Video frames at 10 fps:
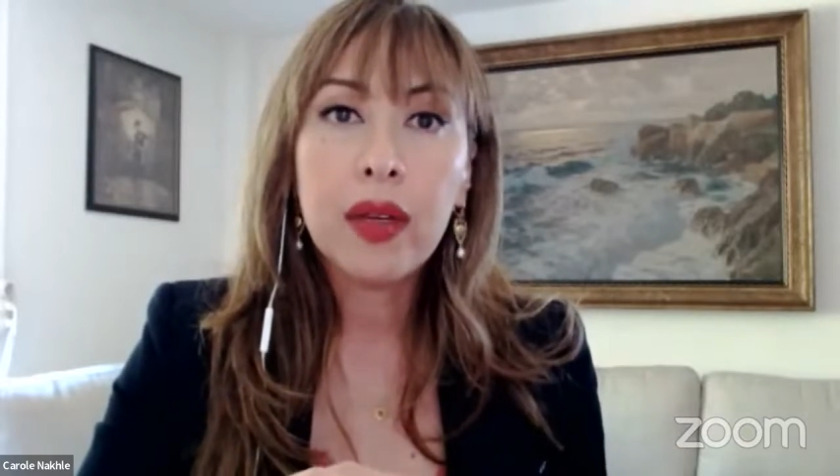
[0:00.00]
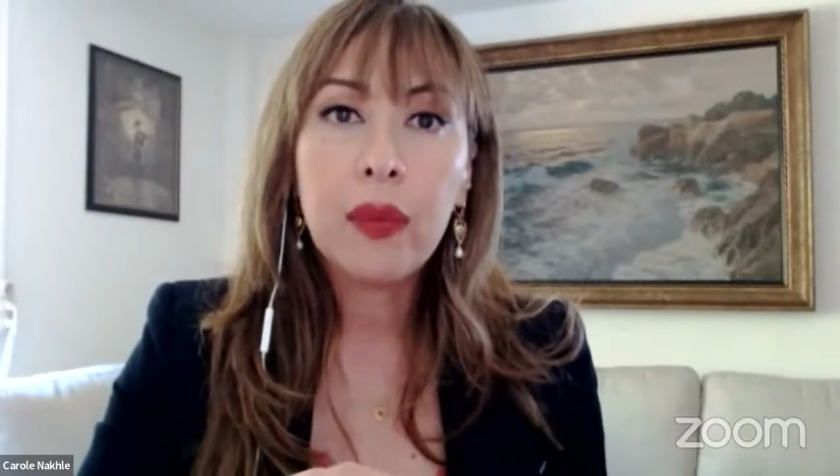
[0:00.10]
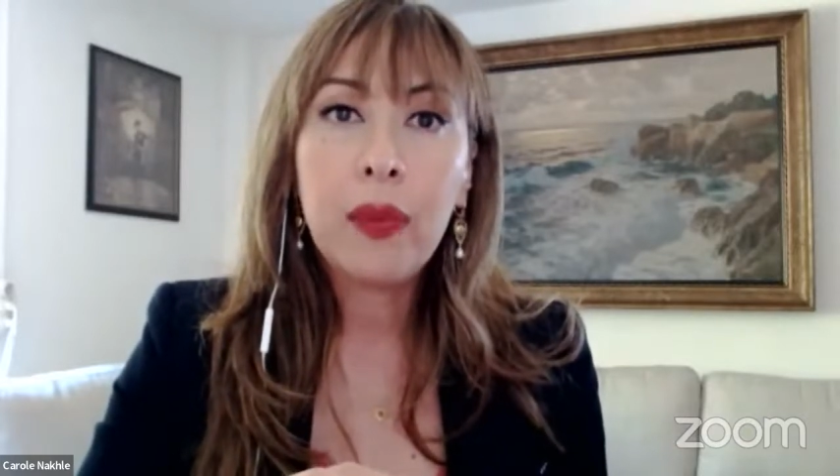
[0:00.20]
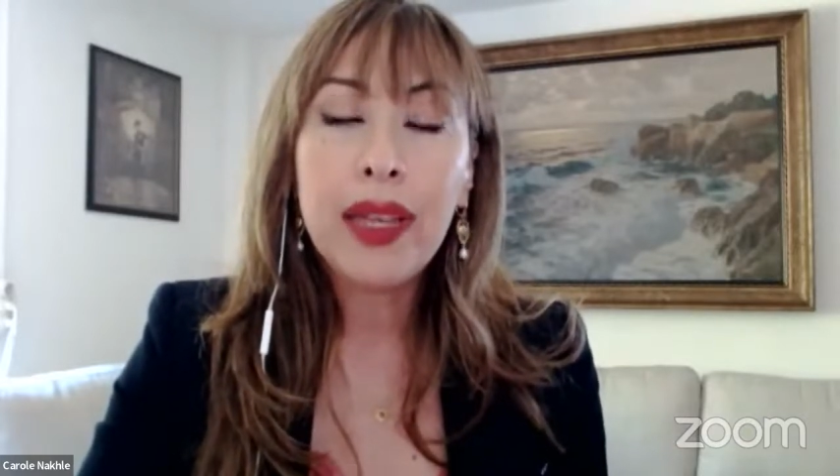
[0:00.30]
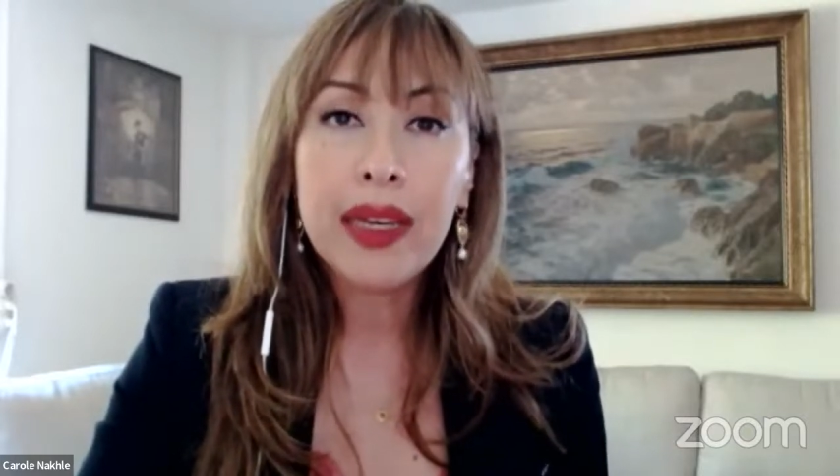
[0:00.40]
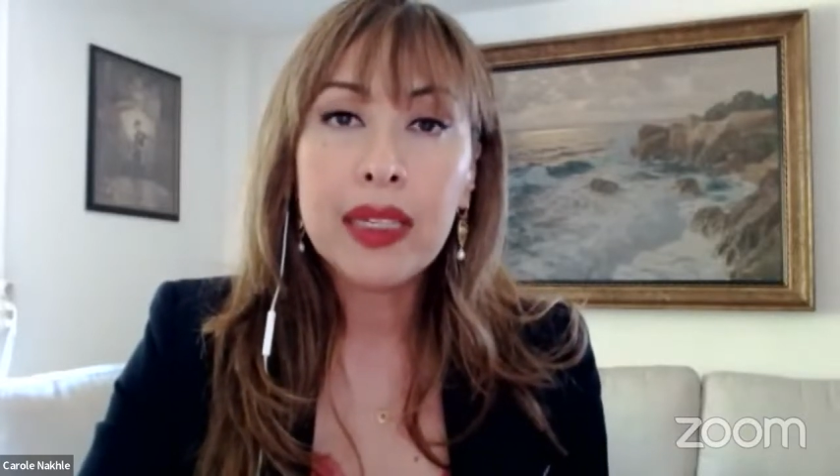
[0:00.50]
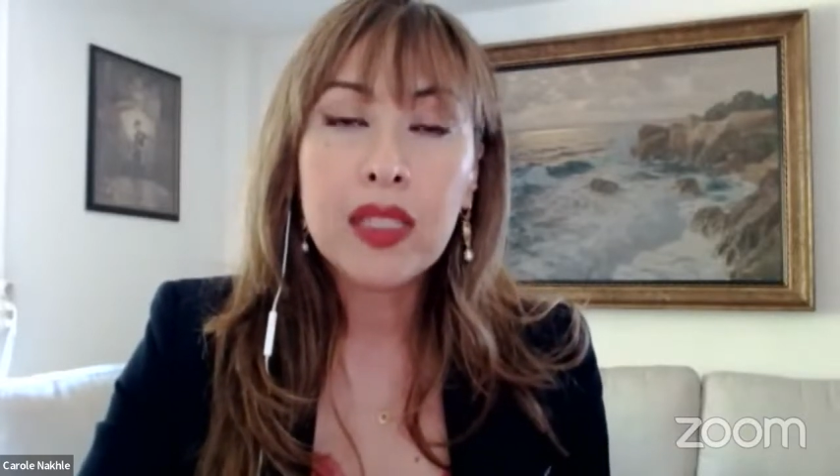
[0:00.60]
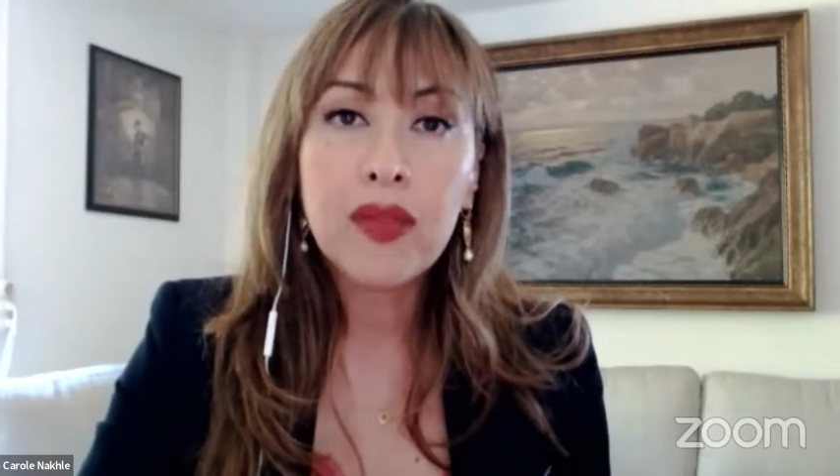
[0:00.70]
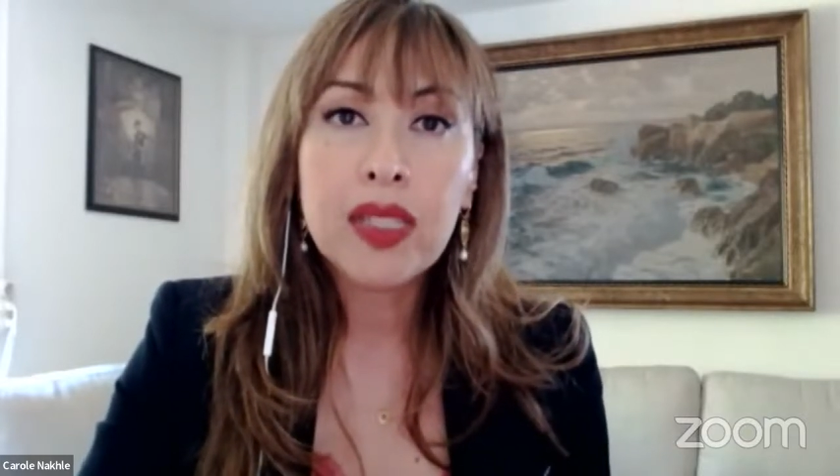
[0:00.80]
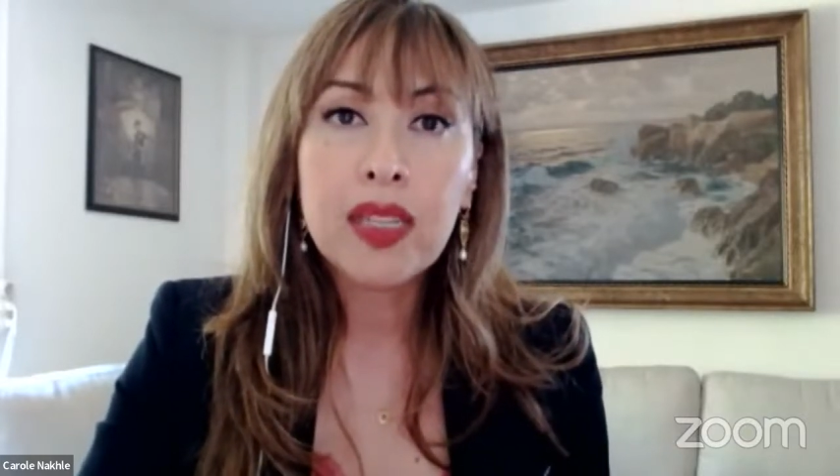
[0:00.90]

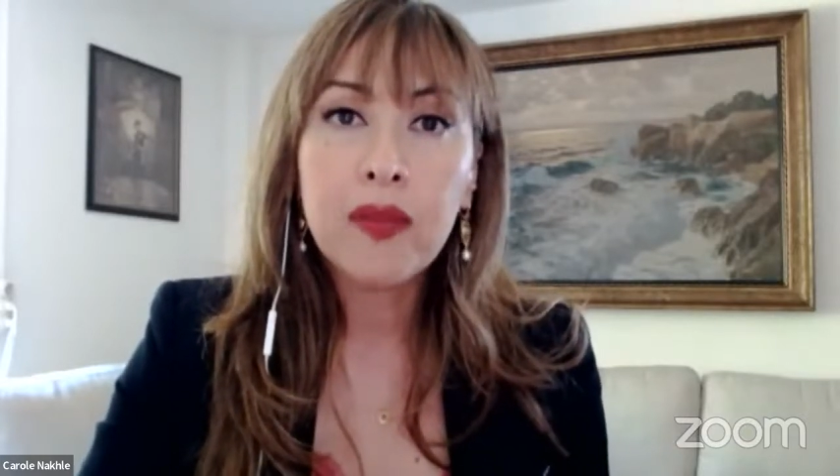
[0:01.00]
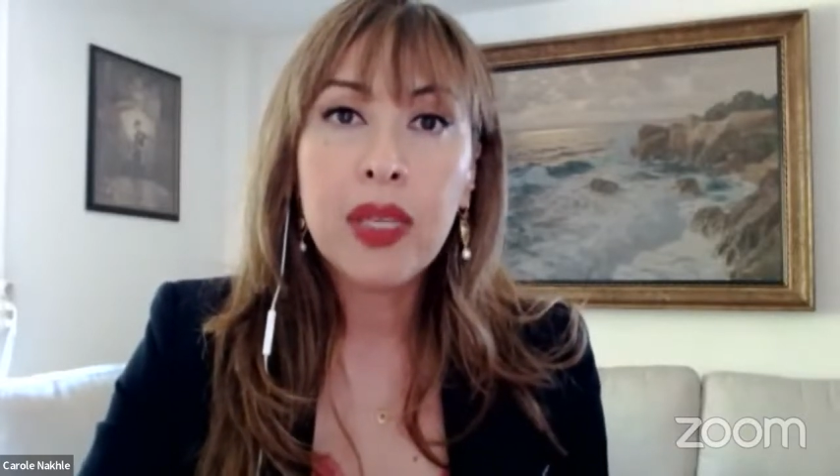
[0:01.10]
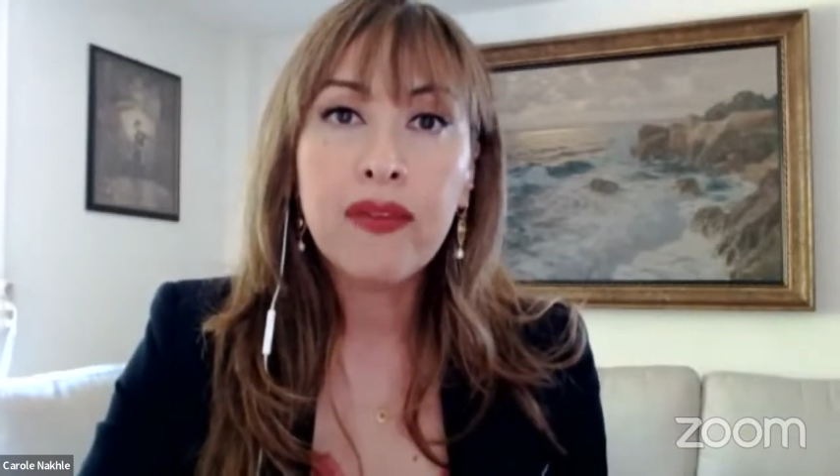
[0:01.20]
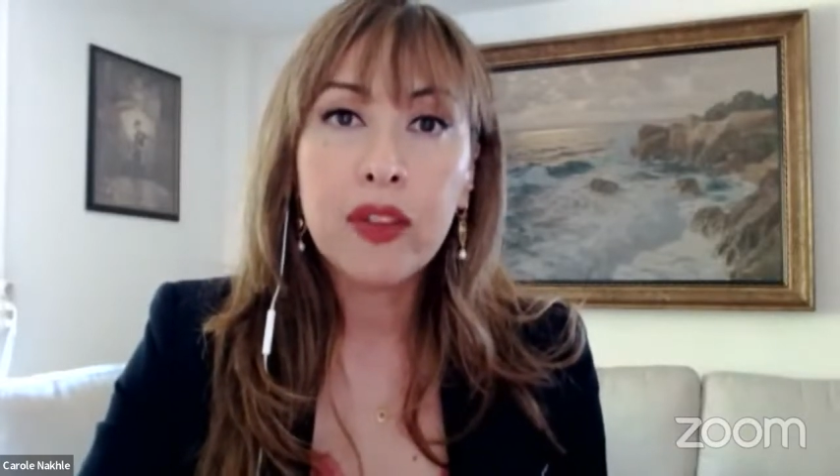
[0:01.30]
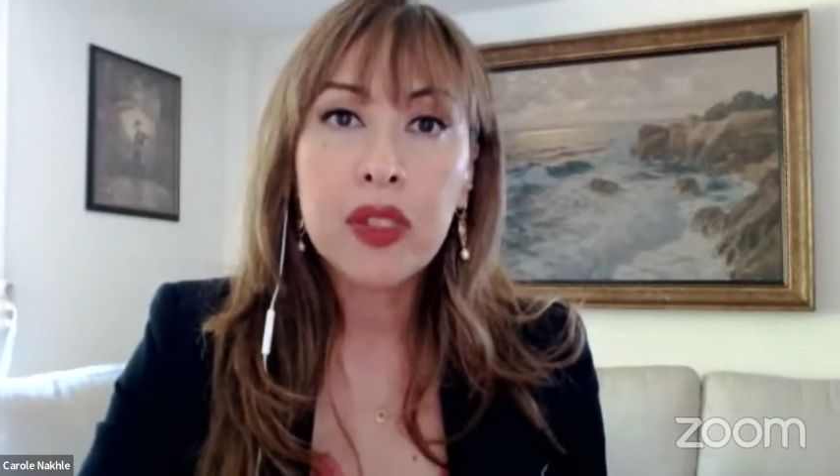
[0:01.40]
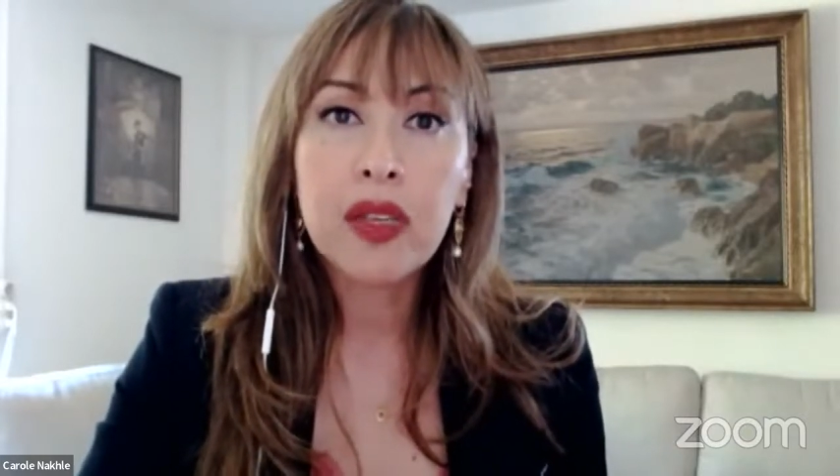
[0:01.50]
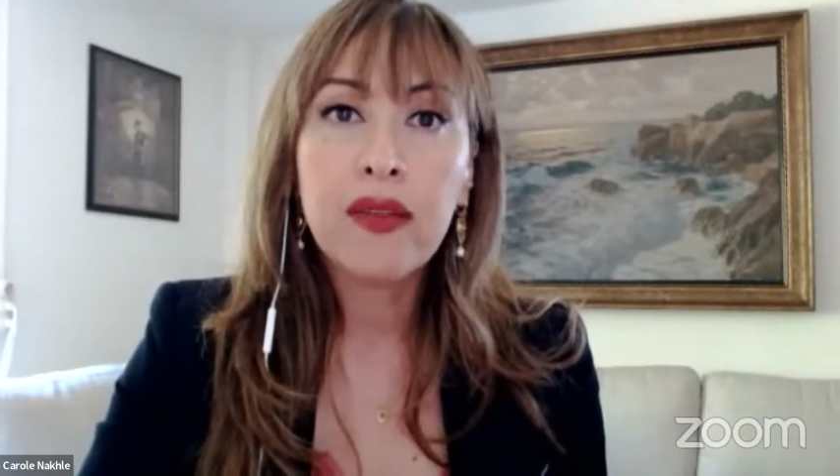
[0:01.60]
plans vis-a-vis fossil